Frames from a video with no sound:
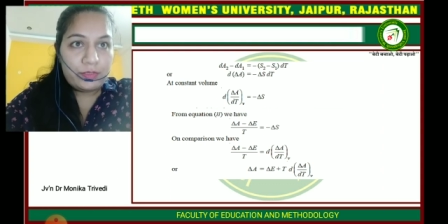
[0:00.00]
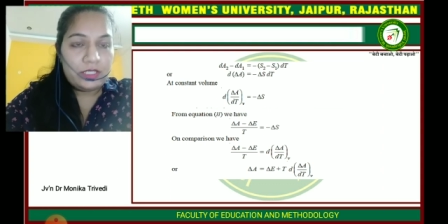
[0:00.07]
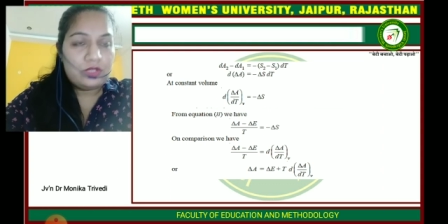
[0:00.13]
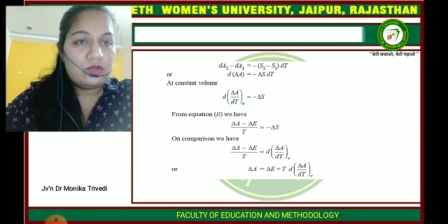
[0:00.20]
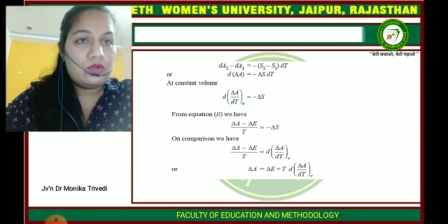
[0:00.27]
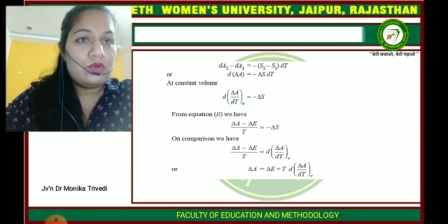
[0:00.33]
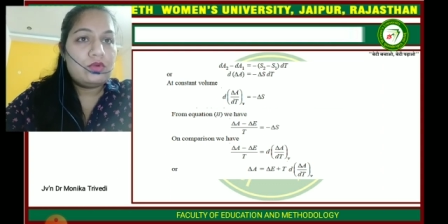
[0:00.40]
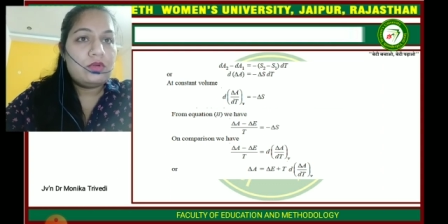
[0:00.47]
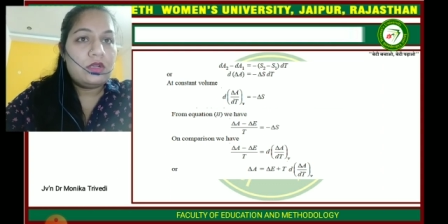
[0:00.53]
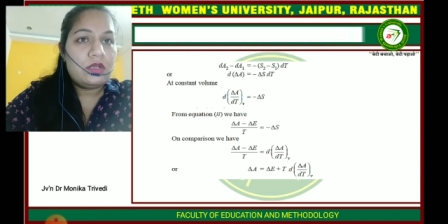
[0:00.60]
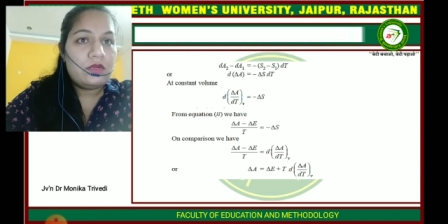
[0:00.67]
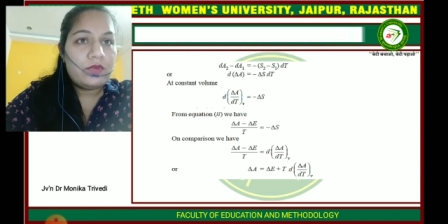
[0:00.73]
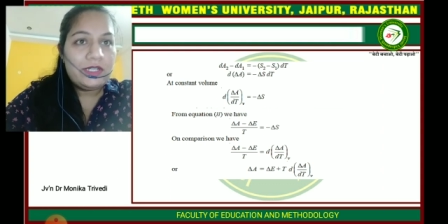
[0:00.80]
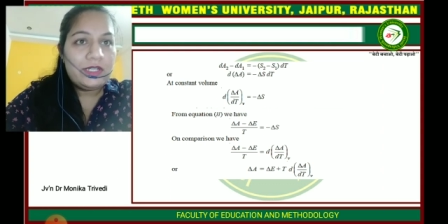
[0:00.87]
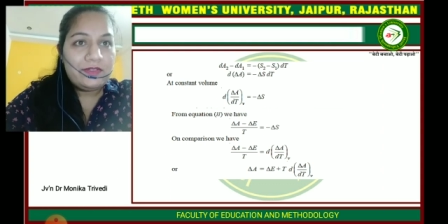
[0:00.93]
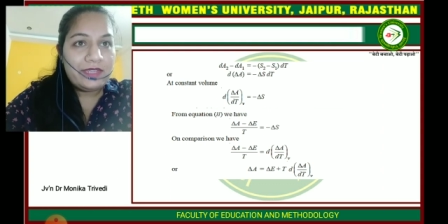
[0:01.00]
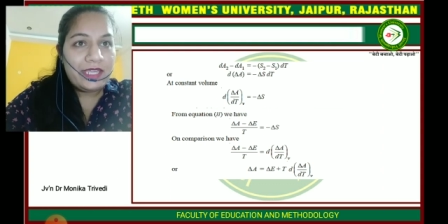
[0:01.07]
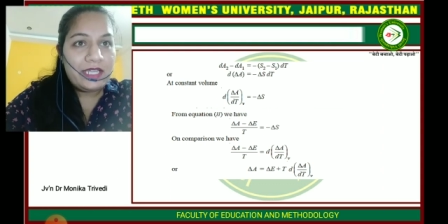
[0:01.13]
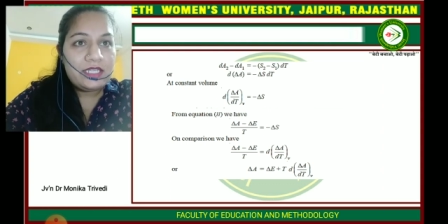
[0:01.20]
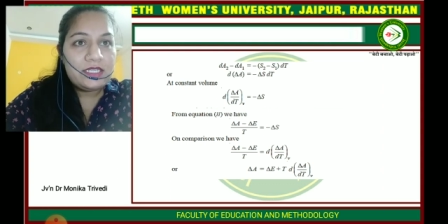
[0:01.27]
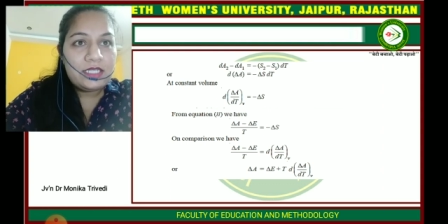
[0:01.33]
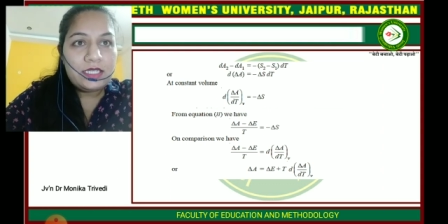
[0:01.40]
So what we get
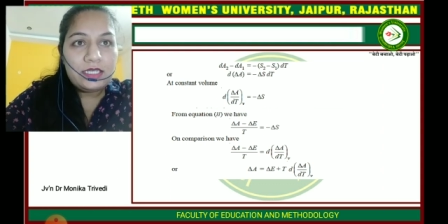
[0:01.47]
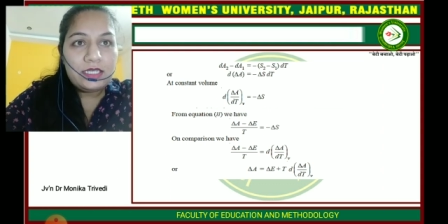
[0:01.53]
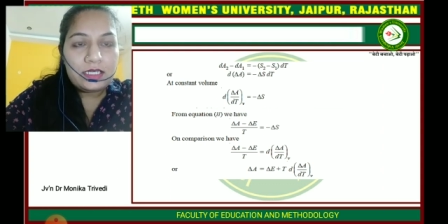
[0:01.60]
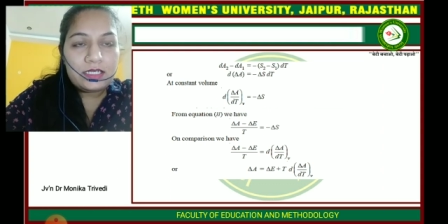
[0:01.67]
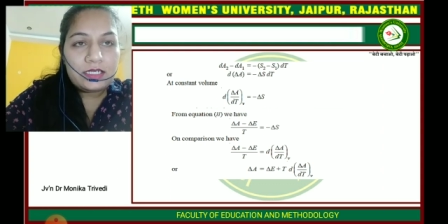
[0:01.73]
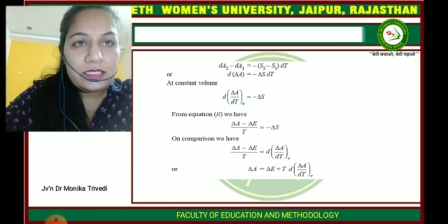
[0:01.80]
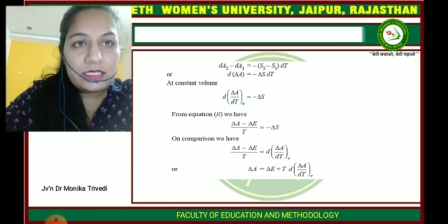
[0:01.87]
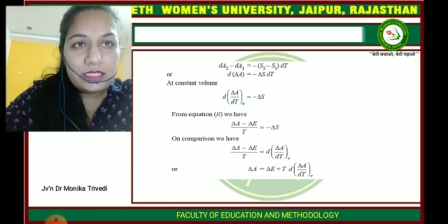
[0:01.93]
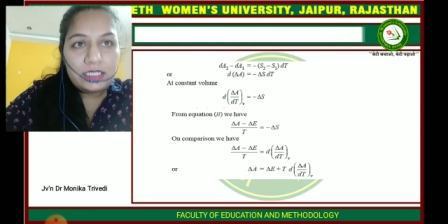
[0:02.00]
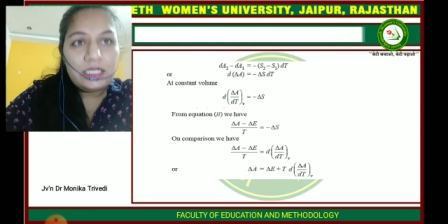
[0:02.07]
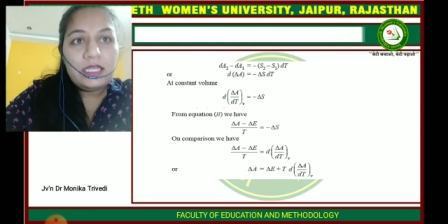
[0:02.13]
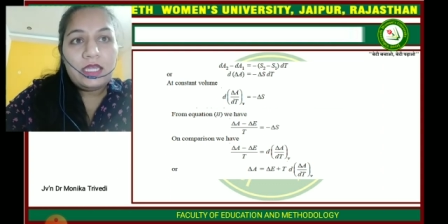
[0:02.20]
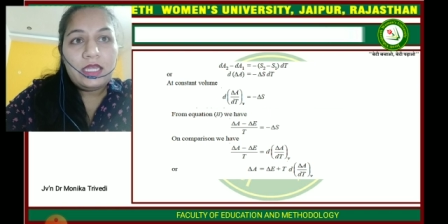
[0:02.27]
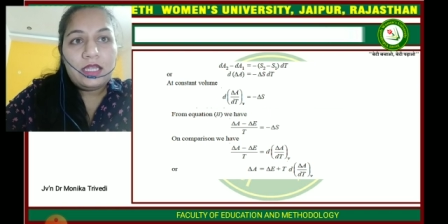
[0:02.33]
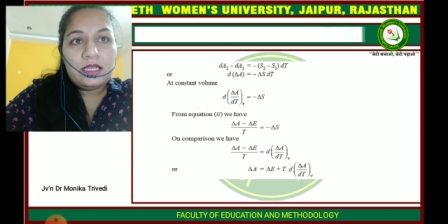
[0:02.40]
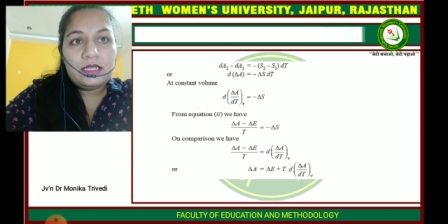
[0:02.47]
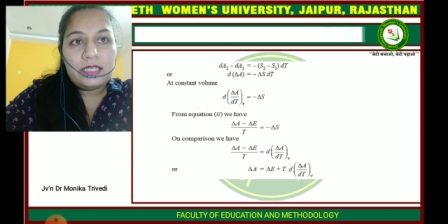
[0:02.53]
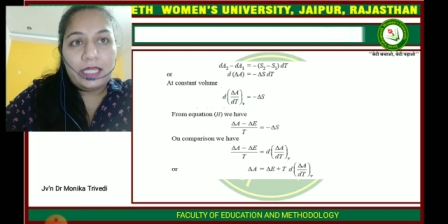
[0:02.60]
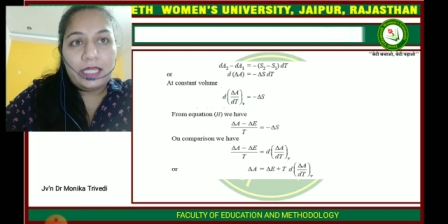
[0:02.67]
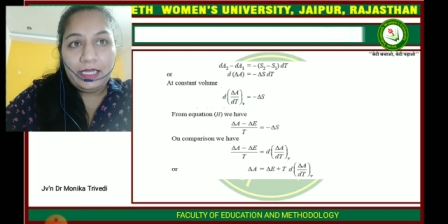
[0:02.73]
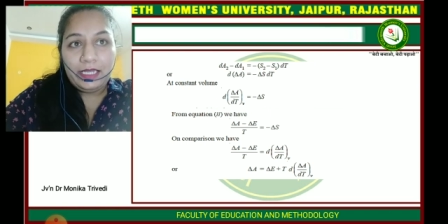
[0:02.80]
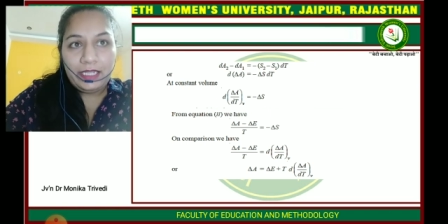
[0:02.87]
here, d
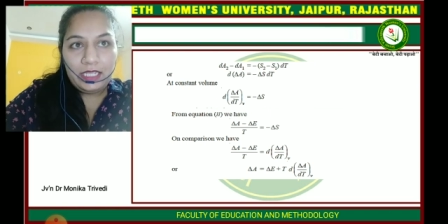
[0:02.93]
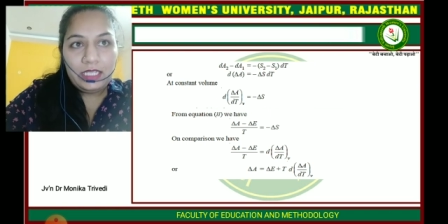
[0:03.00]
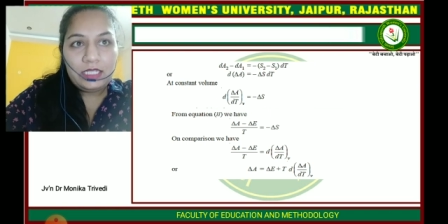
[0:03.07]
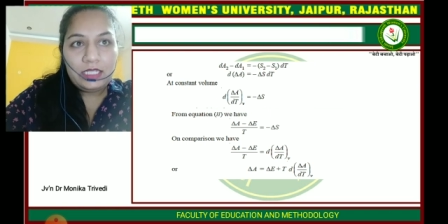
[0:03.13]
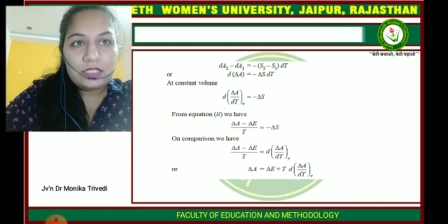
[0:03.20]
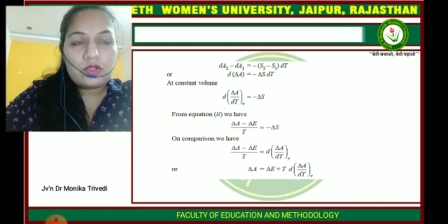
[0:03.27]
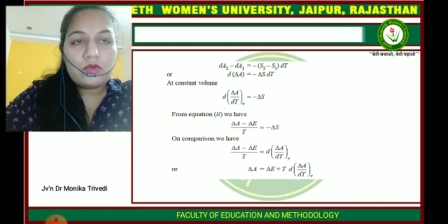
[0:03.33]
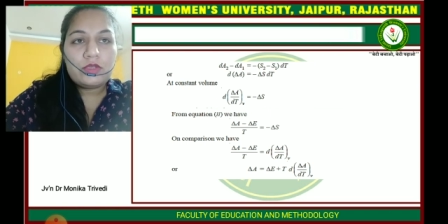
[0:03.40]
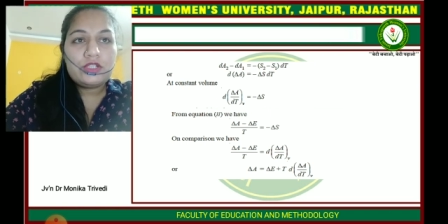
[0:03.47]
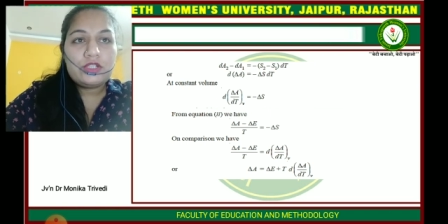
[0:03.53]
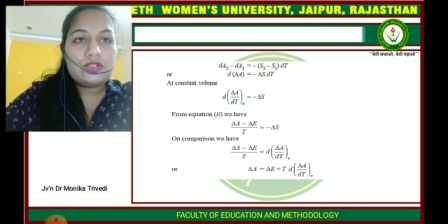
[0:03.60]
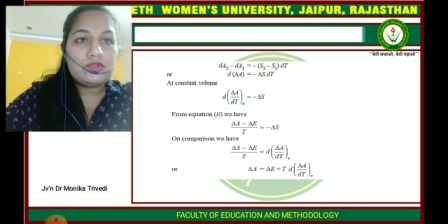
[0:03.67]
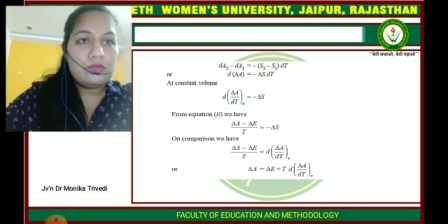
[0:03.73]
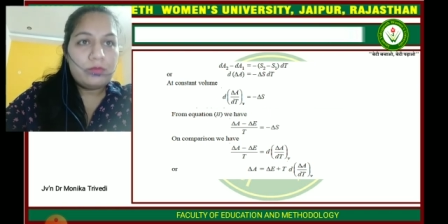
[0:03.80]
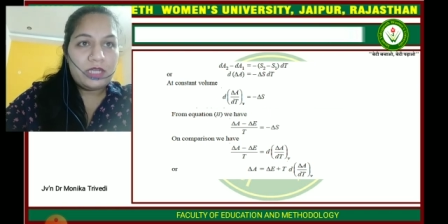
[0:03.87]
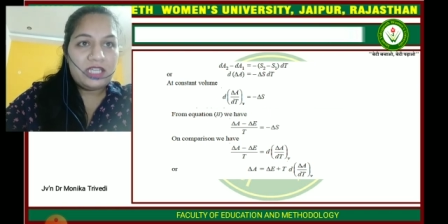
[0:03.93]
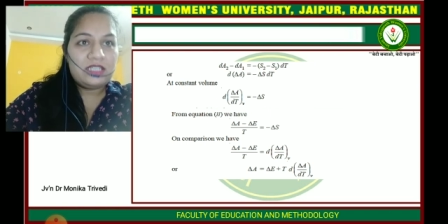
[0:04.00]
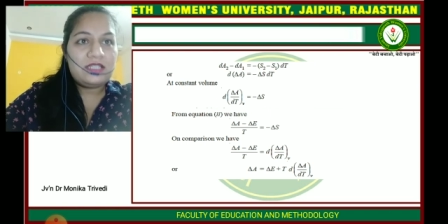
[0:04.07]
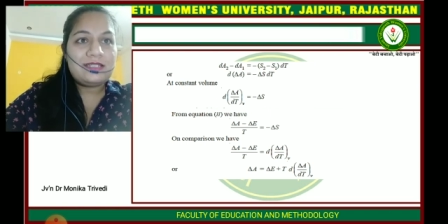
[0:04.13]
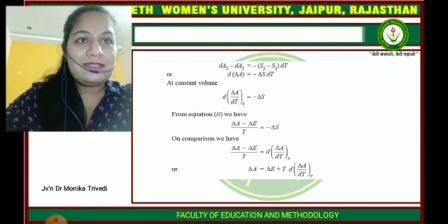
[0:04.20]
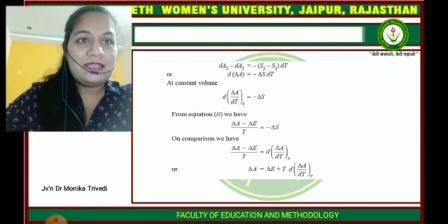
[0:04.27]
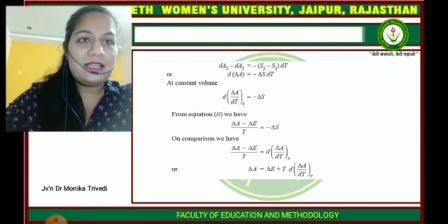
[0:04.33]
del A is equals to
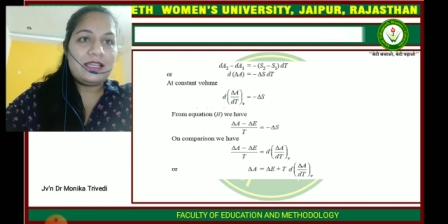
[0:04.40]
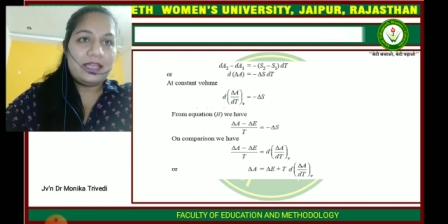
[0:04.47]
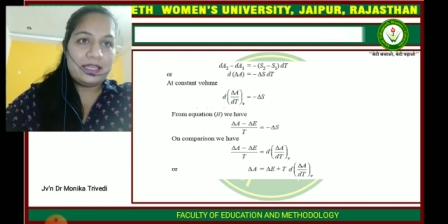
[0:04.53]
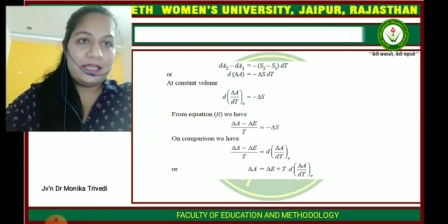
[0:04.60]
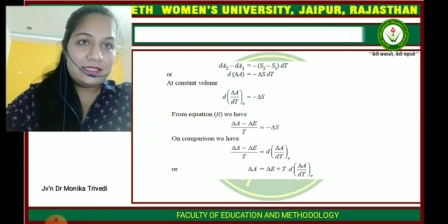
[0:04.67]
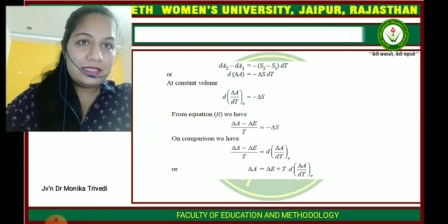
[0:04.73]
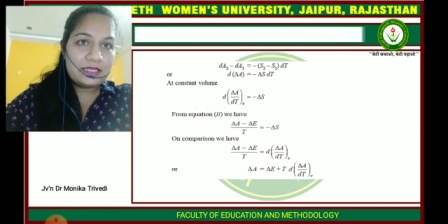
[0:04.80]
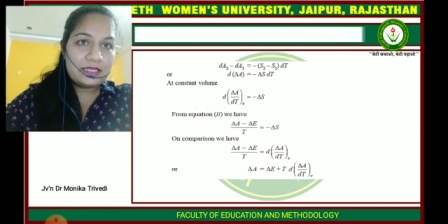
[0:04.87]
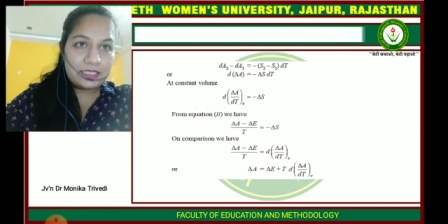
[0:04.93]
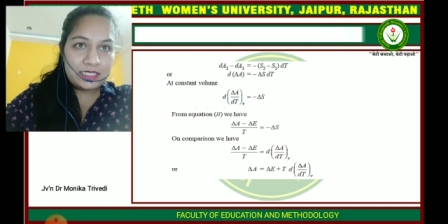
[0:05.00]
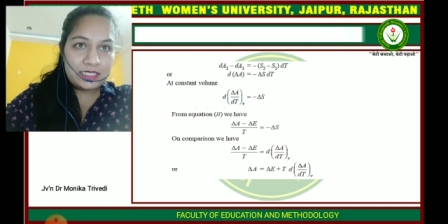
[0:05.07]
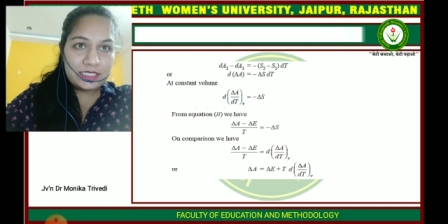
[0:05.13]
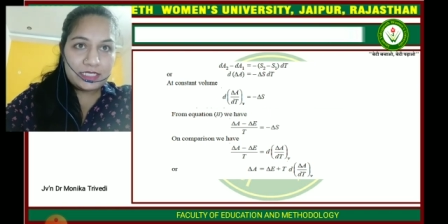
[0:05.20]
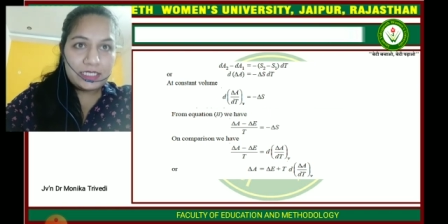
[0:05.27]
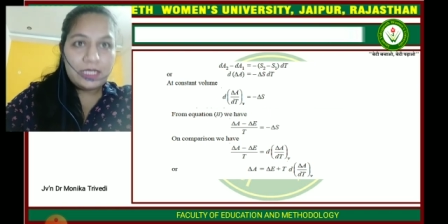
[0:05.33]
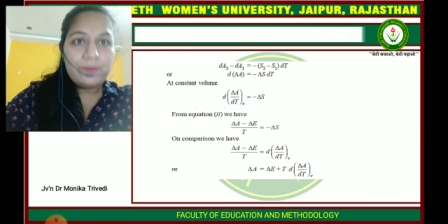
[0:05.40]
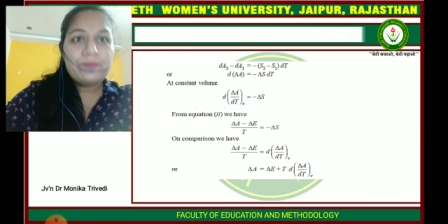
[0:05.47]
minus del S dt